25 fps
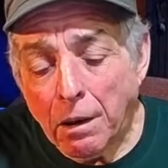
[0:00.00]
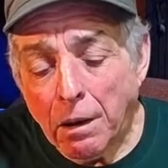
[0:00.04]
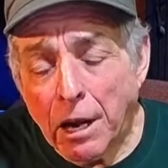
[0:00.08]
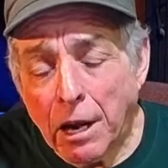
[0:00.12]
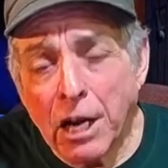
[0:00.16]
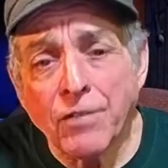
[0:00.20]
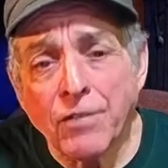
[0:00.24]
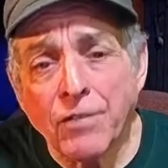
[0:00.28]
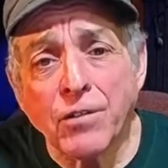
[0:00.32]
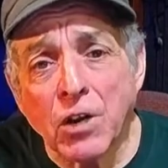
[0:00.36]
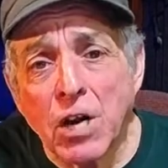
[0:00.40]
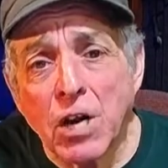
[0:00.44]

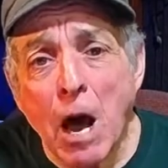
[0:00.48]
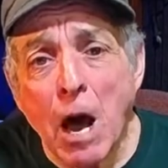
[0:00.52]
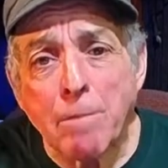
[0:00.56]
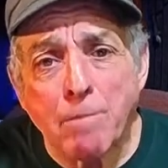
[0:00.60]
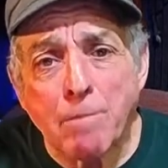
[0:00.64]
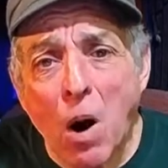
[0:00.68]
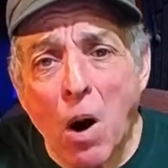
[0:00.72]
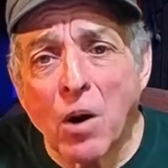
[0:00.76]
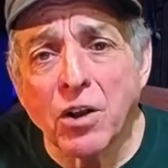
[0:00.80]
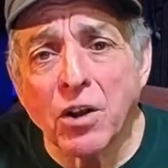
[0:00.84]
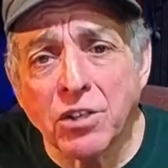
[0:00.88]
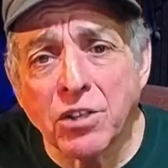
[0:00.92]
And if you're
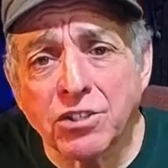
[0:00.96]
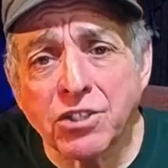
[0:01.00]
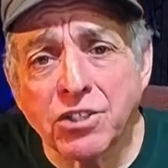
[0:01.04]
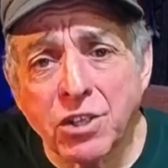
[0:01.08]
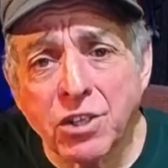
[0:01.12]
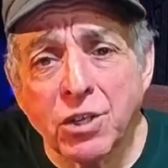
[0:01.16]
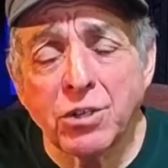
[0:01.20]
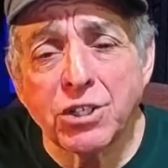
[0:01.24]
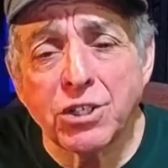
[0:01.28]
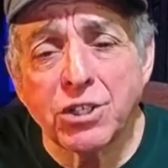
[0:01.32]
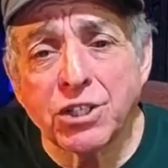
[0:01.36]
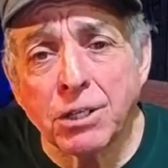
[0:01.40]
not part of the
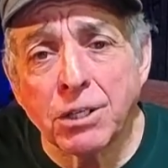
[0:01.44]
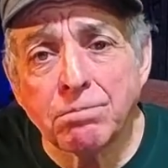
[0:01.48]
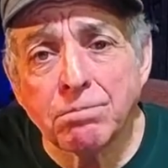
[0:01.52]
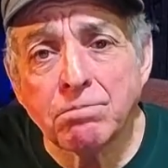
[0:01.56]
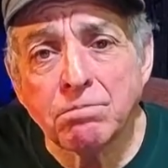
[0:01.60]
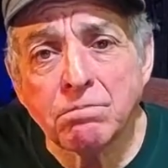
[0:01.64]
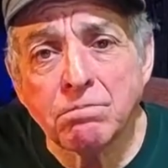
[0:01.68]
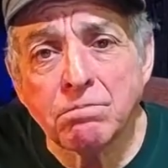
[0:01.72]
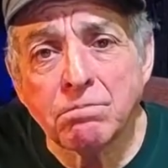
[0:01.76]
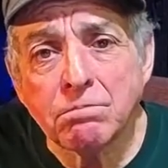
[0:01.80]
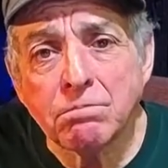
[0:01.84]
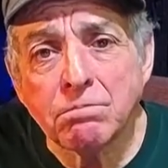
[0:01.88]

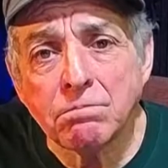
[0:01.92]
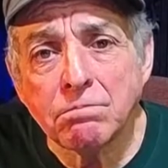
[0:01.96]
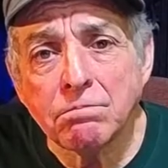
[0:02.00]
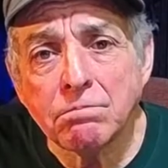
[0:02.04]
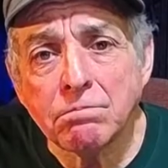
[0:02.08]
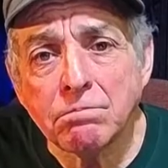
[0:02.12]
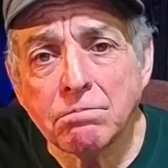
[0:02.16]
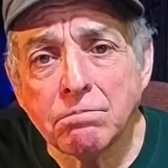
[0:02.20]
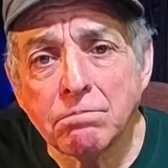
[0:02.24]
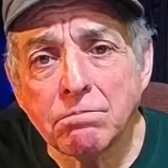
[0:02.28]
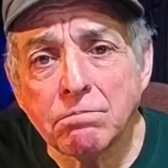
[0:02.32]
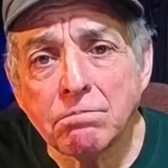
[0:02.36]
solution,
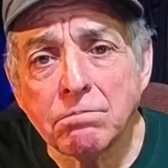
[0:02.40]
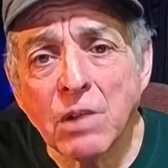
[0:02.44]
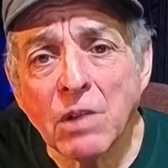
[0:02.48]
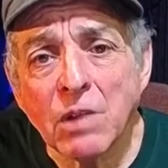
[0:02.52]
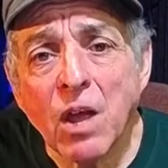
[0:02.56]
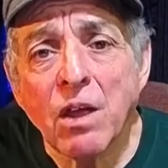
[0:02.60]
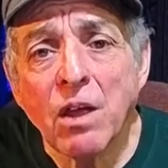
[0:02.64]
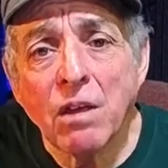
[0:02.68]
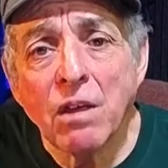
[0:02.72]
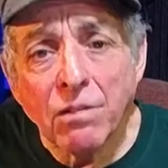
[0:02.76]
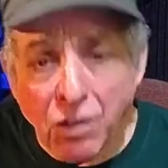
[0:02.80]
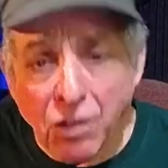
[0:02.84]

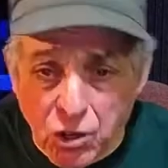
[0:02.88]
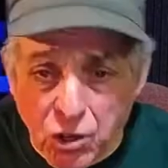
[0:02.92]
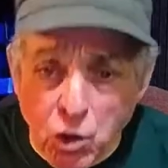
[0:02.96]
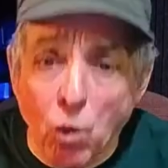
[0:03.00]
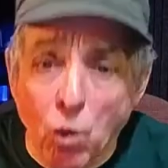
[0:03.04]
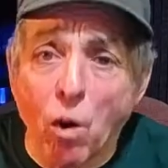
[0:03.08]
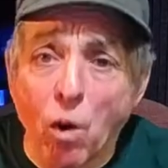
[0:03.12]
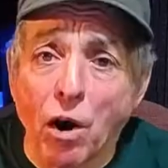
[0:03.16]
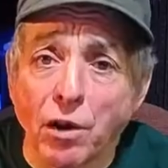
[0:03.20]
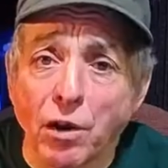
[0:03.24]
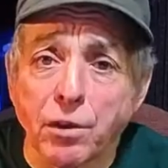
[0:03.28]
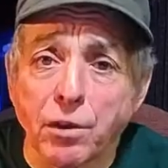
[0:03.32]
then
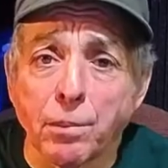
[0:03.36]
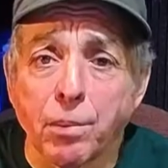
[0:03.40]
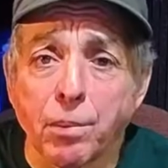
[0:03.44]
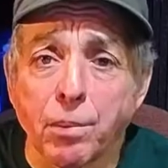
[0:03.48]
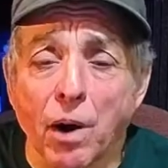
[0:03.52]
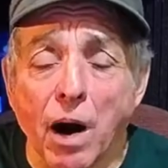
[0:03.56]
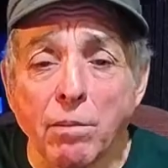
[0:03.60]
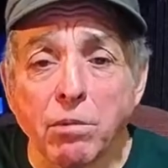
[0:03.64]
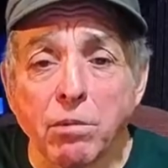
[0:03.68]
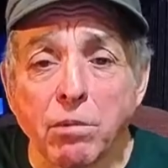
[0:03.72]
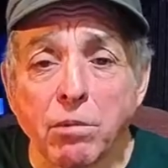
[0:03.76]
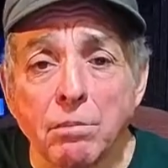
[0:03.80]
you are the
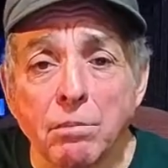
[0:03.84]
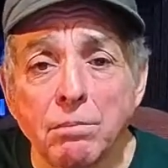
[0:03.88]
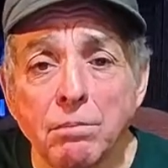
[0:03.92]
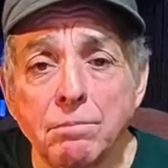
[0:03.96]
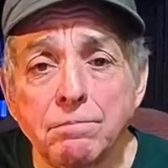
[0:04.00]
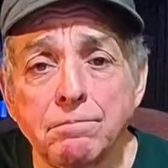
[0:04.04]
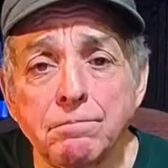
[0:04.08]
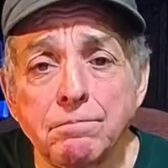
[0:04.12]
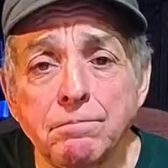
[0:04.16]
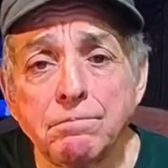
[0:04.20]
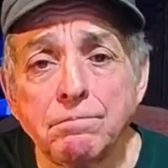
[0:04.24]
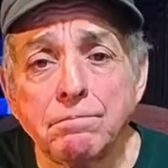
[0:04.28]
problem.
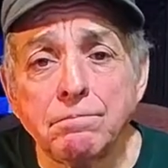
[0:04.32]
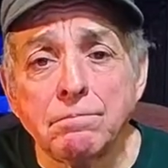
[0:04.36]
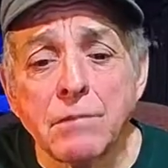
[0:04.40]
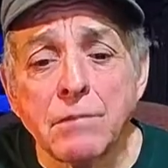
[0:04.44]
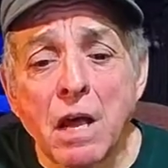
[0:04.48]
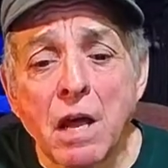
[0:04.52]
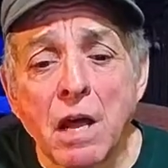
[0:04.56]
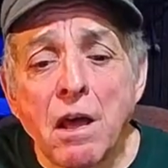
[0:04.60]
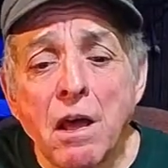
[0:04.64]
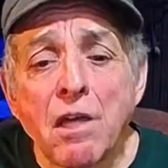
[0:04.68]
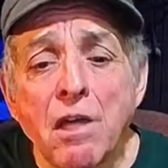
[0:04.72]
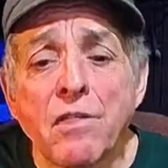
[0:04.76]

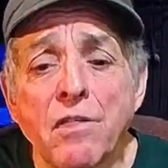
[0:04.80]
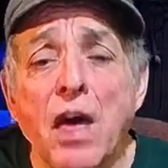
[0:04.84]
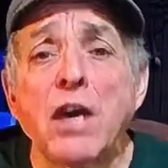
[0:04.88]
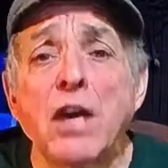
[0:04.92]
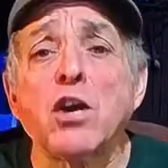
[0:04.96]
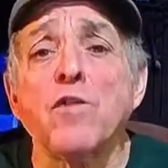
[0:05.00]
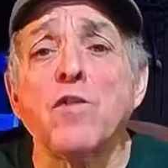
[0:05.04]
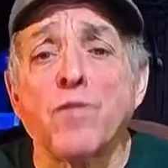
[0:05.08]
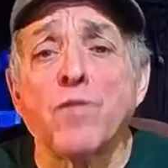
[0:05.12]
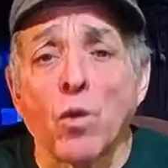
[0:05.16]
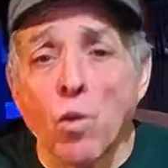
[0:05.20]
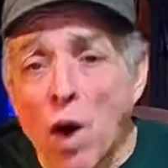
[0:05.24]

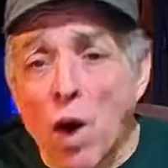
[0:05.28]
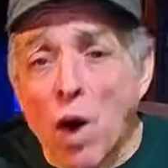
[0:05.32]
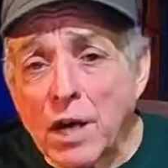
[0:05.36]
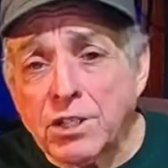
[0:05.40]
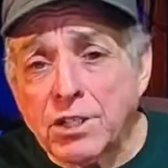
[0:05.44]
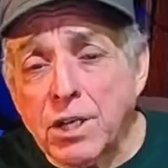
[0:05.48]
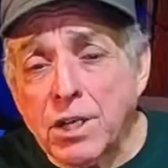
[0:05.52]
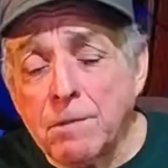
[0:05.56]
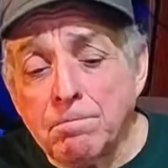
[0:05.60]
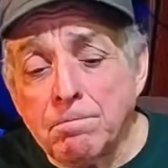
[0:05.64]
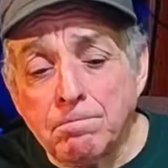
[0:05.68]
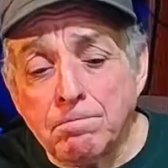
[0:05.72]
Thank you for
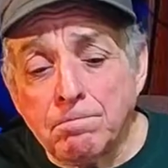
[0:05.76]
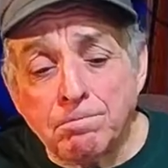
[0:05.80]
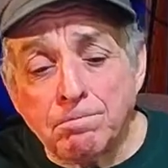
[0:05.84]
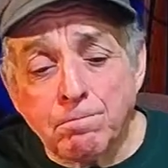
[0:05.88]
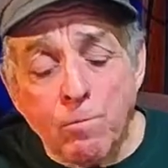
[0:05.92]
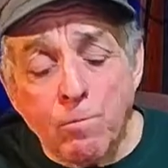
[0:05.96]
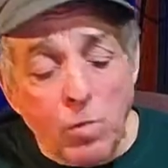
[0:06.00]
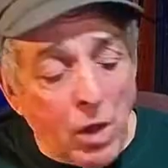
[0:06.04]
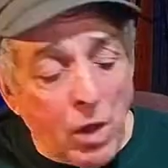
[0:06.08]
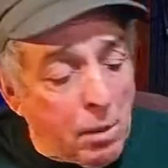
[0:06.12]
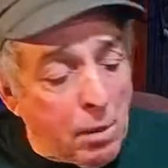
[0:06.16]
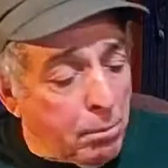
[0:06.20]
watching.
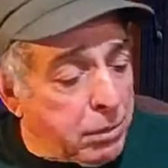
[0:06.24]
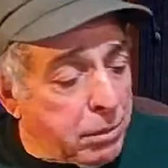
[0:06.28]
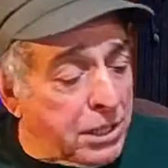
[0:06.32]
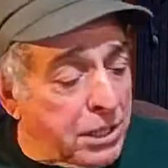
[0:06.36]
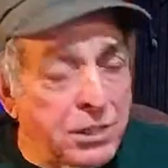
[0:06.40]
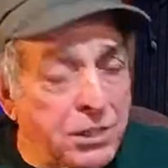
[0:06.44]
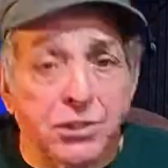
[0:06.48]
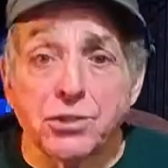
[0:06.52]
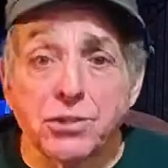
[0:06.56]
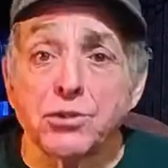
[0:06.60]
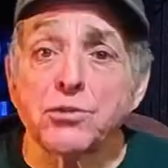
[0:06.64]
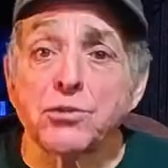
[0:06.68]

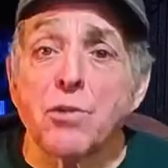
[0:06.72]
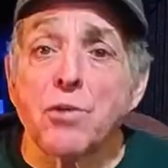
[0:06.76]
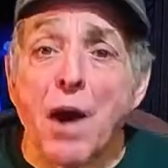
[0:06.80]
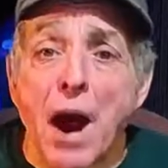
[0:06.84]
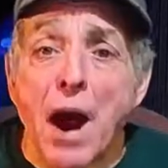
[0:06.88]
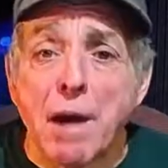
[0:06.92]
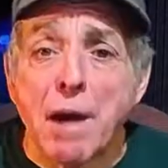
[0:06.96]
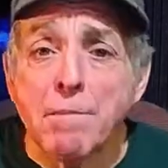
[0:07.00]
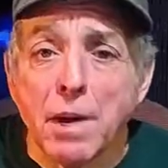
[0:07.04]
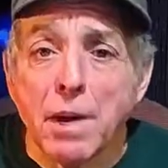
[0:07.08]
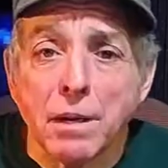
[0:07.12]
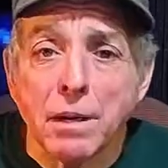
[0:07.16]
Please
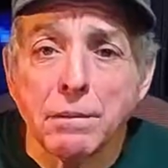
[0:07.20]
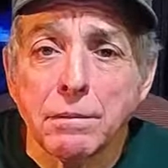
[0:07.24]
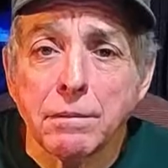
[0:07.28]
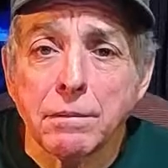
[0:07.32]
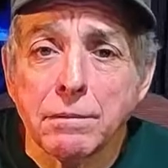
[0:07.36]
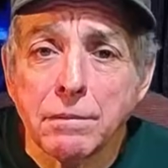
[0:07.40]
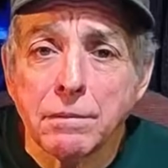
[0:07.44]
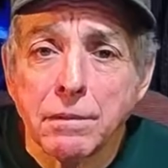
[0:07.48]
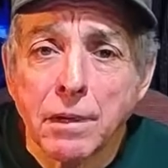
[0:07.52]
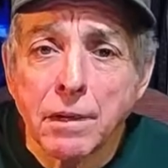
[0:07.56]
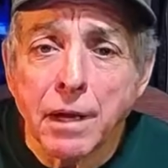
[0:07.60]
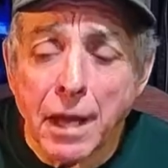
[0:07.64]
subscribe
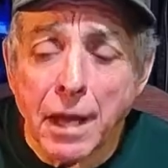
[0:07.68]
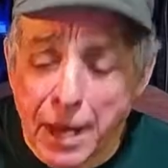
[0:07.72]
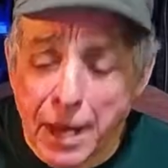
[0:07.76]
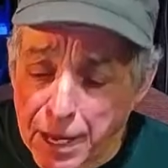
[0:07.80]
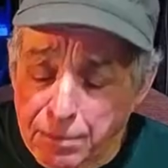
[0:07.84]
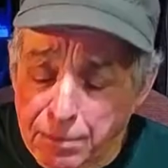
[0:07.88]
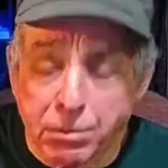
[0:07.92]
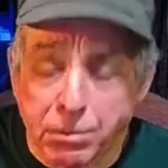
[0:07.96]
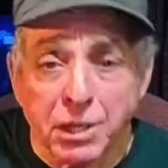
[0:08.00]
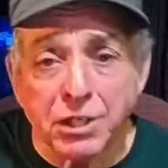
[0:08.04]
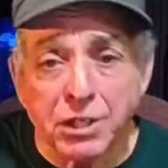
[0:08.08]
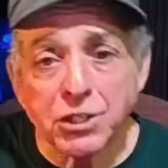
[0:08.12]

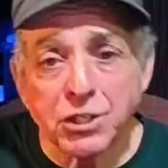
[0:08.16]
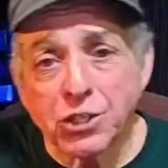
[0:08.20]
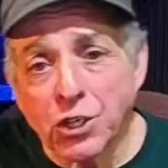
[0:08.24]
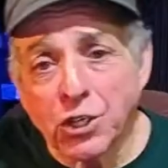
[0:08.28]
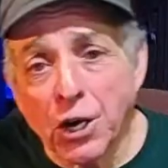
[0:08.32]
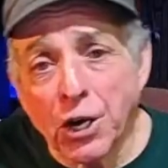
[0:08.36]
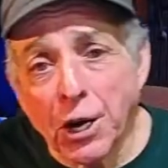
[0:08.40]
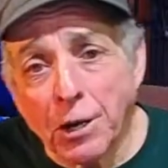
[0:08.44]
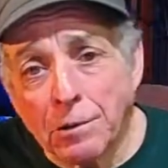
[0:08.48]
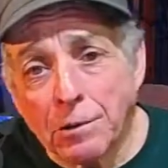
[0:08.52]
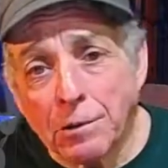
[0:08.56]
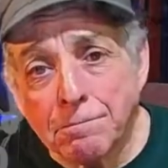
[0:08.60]
and please
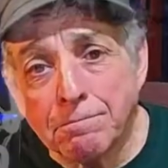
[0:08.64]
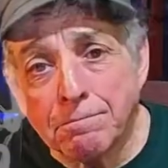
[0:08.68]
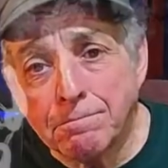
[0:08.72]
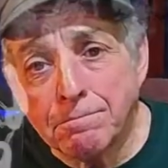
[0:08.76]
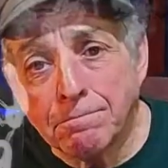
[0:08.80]
share.